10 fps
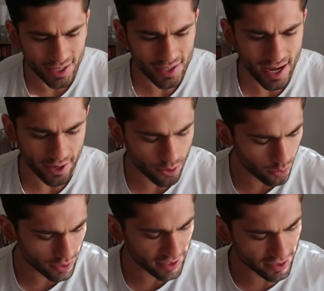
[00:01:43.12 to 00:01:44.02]
So yeah,
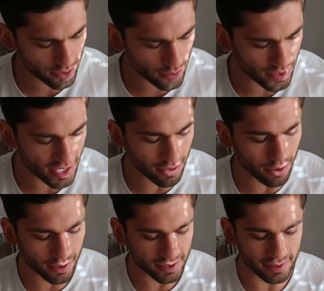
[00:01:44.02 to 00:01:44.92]
according to the
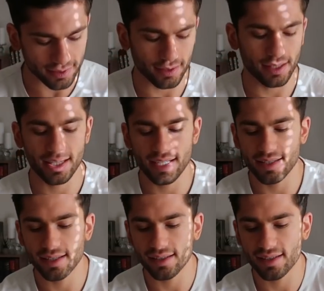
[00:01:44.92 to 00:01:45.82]
article, he
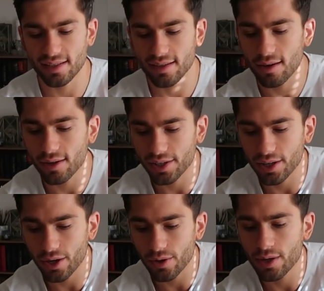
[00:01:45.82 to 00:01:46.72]
does his
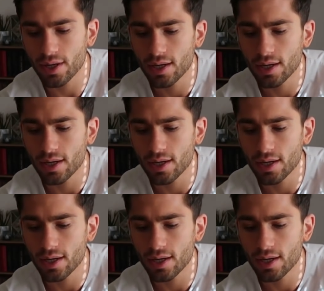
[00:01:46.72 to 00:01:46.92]
cardio